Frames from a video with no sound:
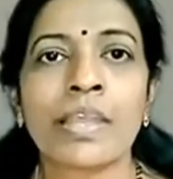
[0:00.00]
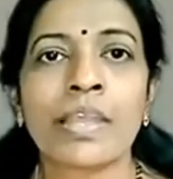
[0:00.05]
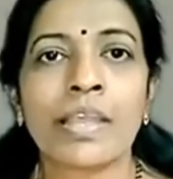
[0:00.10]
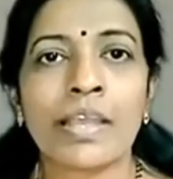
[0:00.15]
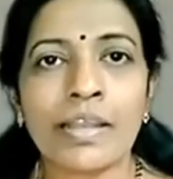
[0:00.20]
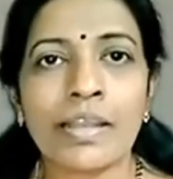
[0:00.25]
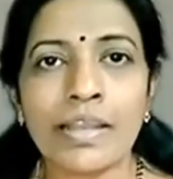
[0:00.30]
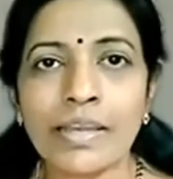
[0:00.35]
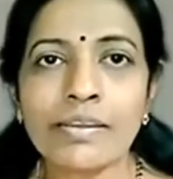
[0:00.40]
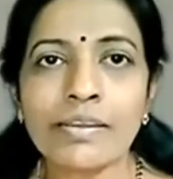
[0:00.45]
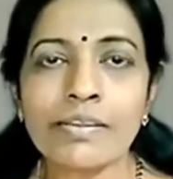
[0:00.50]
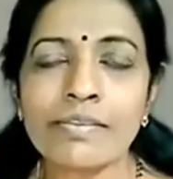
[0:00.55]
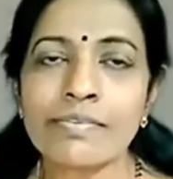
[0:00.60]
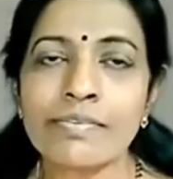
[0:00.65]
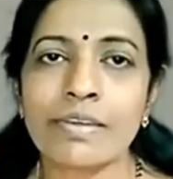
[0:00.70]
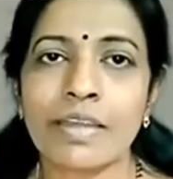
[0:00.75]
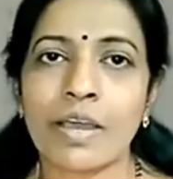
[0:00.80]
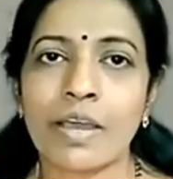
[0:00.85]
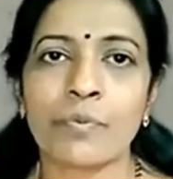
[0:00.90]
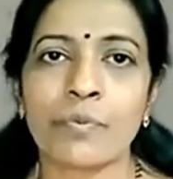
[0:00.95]
Let us
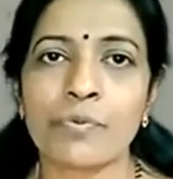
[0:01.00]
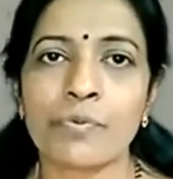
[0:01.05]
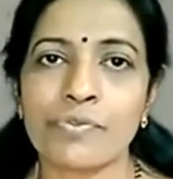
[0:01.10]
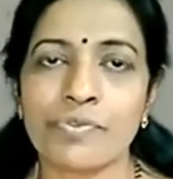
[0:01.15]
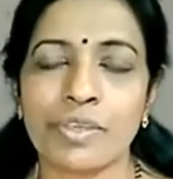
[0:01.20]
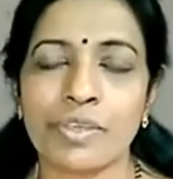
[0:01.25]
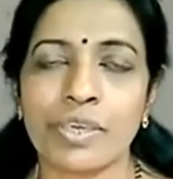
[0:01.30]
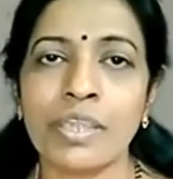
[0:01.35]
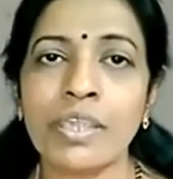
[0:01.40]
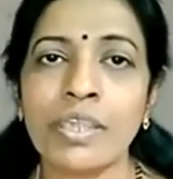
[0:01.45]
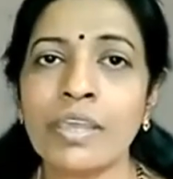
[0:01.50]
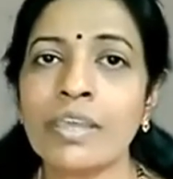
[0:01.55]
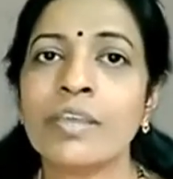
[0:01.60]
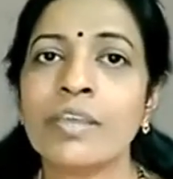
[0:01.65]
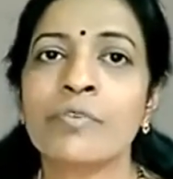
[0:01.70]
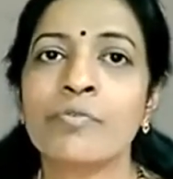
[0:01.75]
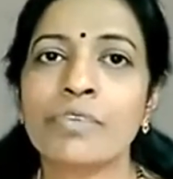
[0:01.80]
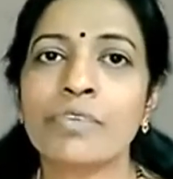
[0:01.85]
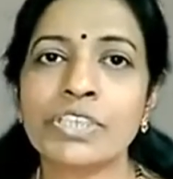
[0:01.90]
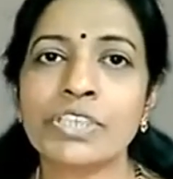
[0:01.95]
now see
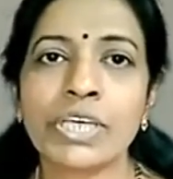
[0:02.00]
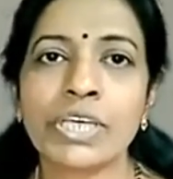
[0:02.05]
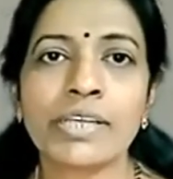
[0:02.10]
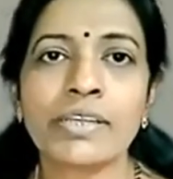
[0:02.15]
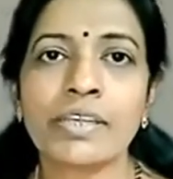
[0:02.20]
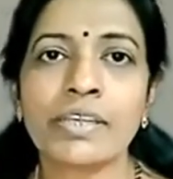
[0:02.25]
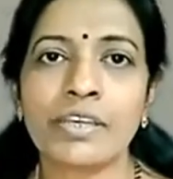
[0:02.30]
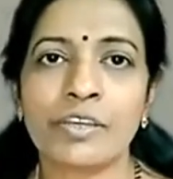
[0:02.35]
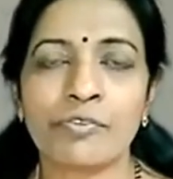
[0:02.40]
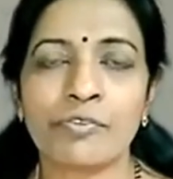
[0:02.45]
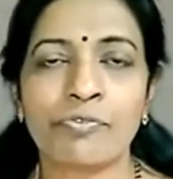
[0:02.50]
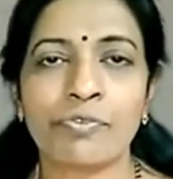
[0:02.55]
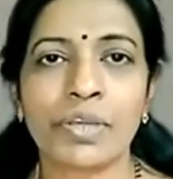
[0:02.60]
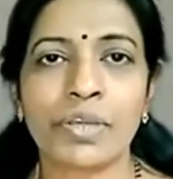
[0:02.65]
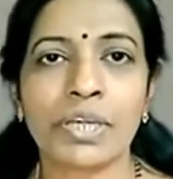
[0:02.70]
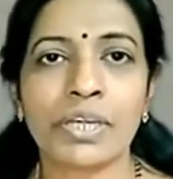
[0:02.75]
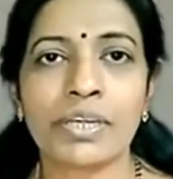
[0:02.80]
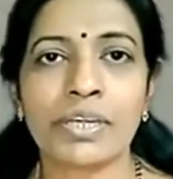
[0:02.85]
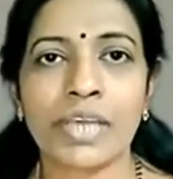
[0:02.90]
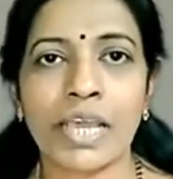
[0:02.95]
which are the
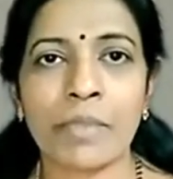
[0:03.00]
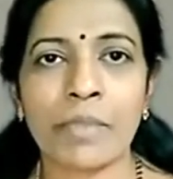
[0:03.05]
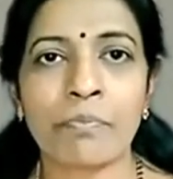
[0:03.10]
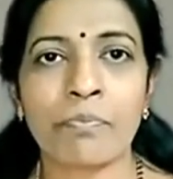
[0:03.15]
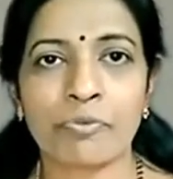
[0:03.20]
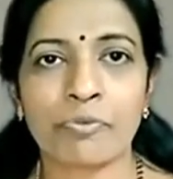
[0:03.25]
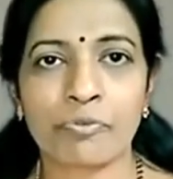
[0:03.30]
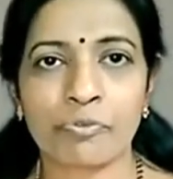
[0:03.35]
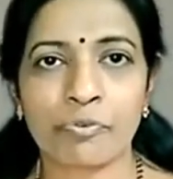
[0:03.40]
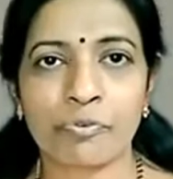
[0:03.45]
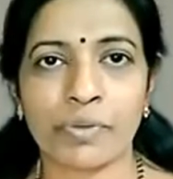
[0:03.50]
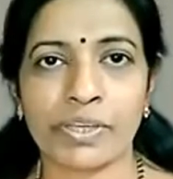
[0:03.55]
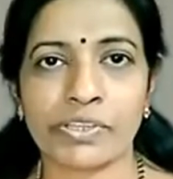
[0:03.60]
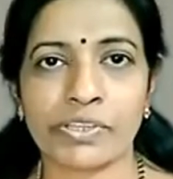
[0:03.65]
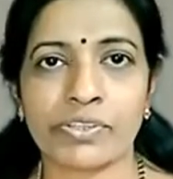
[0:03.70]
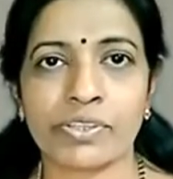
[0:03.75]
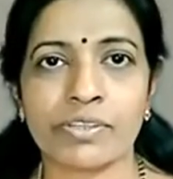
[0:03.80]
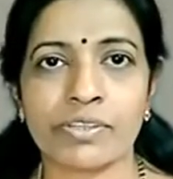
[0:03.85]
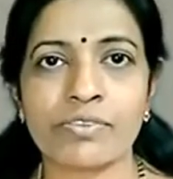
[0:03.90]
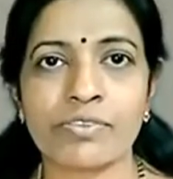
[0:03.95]
different type of
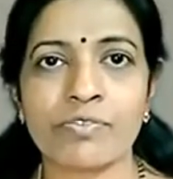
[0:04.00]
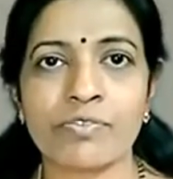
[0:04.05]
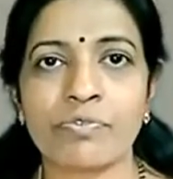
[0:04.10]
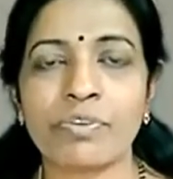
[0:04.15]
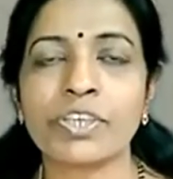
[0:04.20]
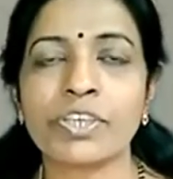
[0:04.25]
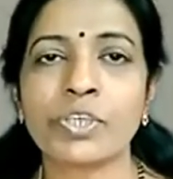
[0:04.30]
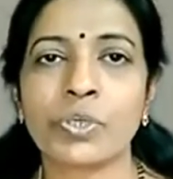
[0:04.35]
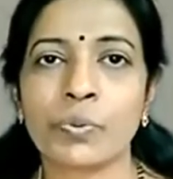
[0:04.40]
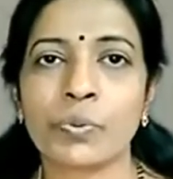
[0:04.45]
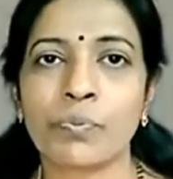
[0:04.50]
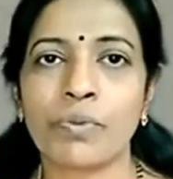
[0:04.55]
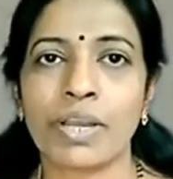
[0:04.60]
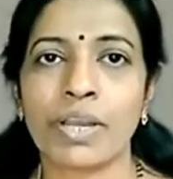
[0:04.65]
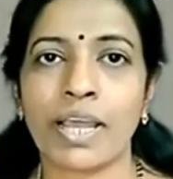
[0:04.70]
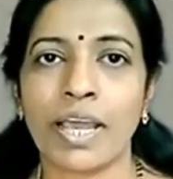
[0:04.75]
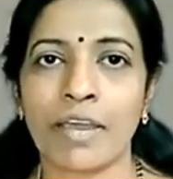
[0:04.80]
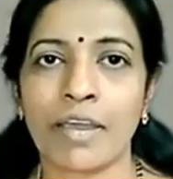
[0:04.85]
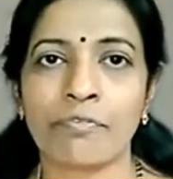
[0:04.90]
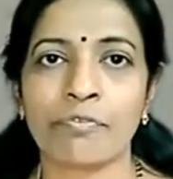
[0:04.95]
questions which you will
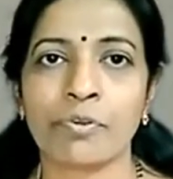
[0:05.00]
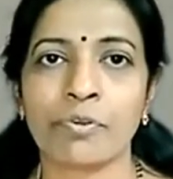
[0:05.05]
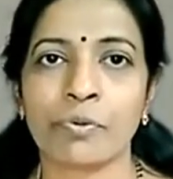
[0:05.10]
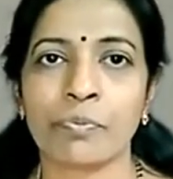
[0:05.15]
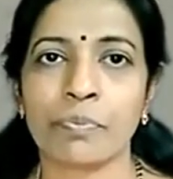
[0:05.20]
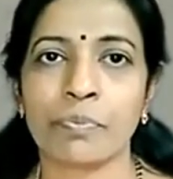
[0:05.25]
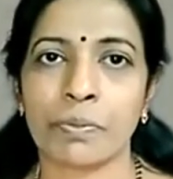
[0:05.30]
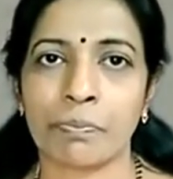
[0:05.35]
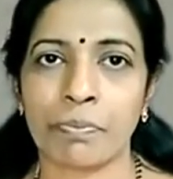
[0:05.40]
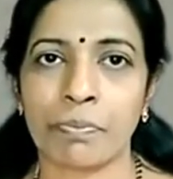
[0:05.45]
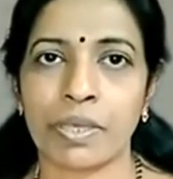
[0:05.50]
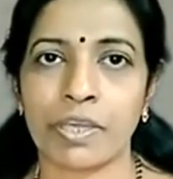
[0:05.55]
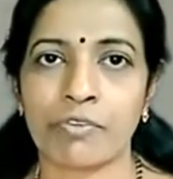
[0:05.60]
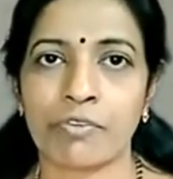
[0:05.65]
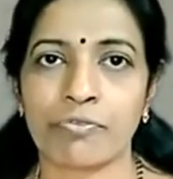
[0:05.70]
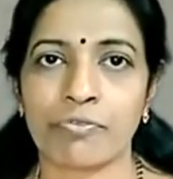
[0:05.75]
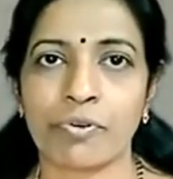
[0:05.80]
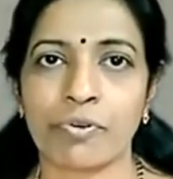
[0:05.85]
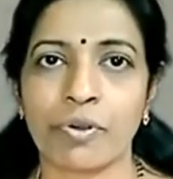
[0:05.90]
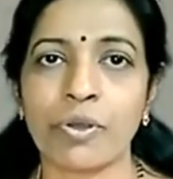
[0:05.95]
have to prepare
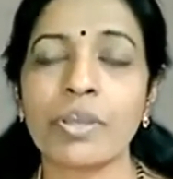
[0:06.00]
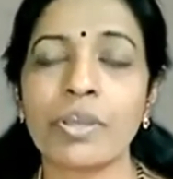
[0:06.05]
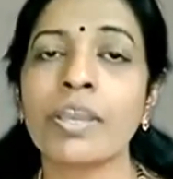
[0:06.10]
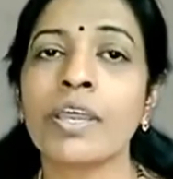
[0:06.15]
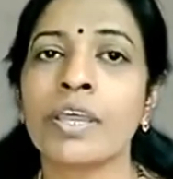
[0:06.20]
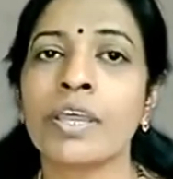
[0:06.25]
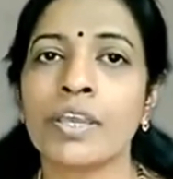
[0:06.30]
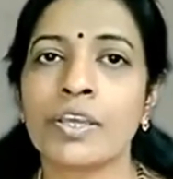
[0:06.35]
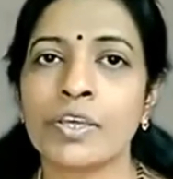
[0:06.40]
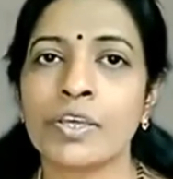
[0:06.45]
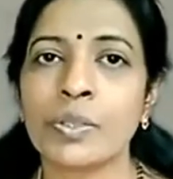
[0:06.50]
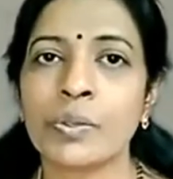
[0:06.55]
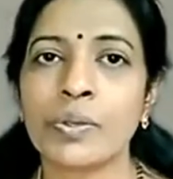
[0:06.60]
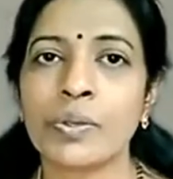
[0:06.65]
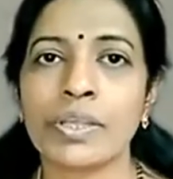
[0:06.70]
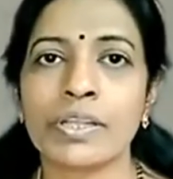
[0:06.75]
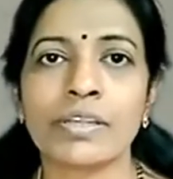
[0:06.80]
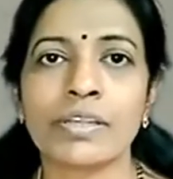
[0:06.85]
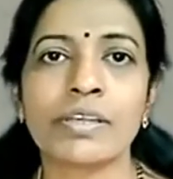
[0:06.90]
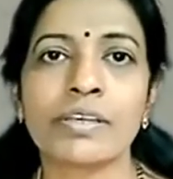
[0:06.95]
for during
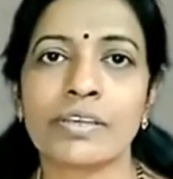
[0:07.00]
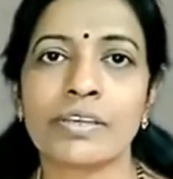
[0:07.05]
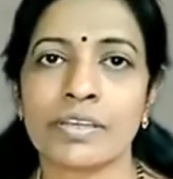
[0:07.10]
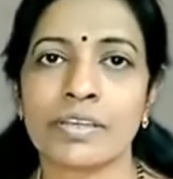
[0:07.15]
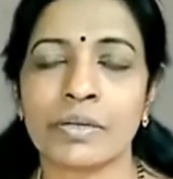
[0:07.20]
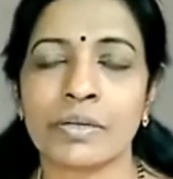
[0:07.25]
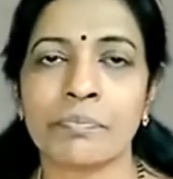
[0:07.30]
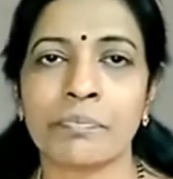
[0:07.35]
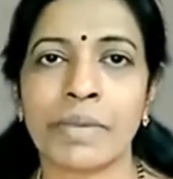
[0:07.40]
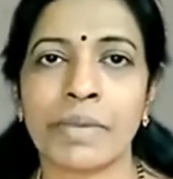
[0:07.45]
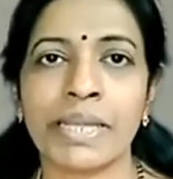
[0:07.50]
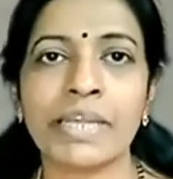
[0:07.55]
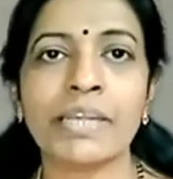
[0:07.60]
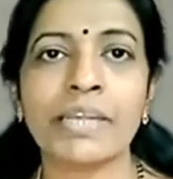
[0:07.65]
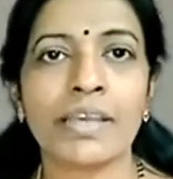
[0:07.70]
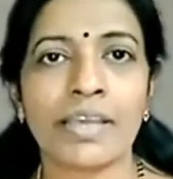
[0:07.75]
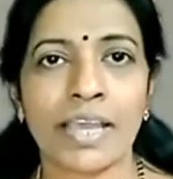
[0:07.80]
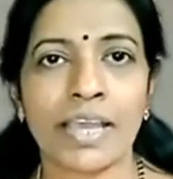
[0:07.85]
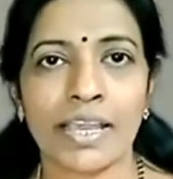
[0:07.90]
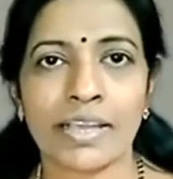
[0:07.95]
the term end
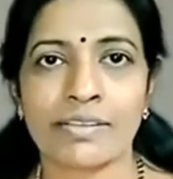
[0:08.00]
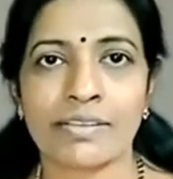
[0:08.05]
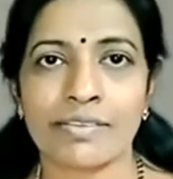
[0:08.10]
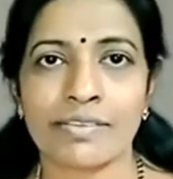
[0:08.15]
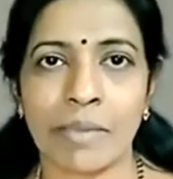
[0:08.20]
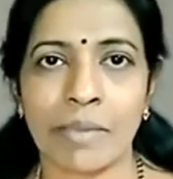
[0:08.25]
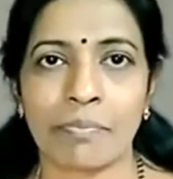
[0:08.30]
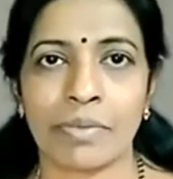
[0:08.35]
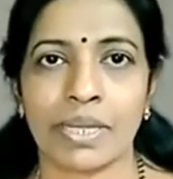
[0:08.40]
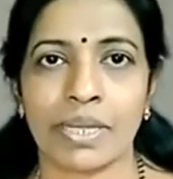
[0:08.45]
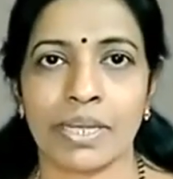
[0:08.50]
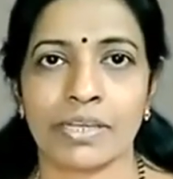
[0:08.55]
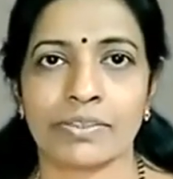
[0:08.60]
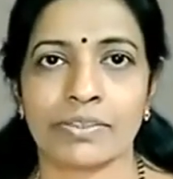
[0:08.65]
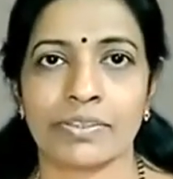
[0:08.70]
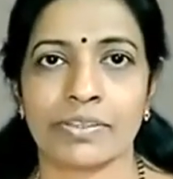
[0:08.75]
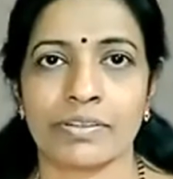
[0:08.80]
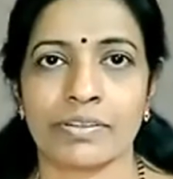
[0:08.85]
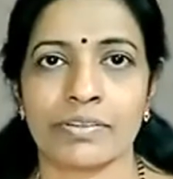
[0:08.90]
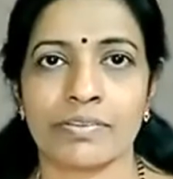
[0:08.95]

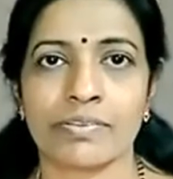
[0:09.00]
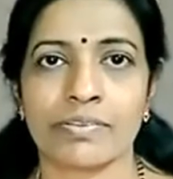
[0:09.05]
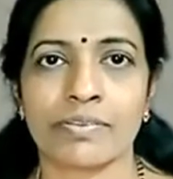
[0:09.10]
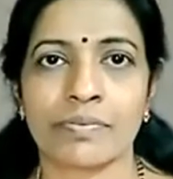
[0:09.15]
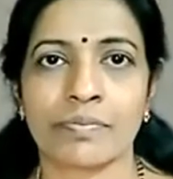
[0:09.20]
examinations.